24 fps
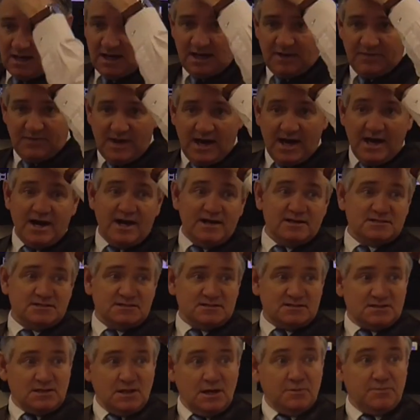line, that has
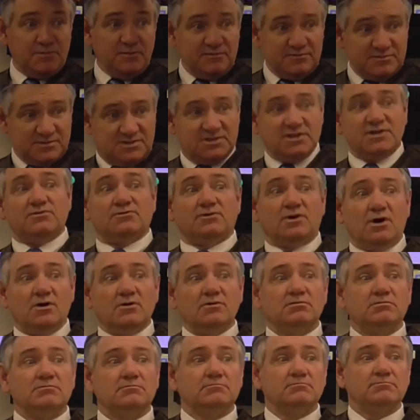a slope of
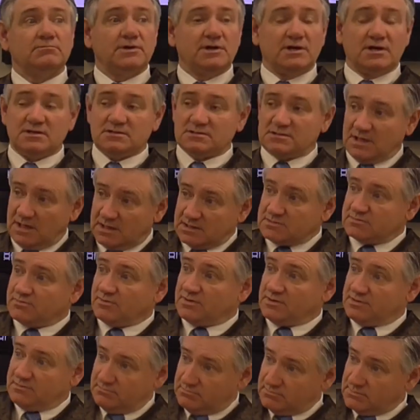0, because that's
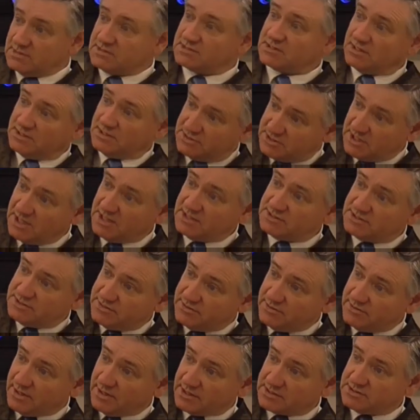when it's going to change
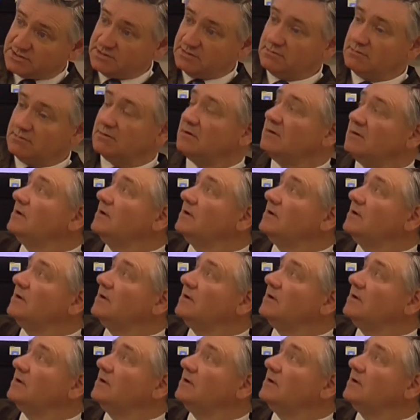direction.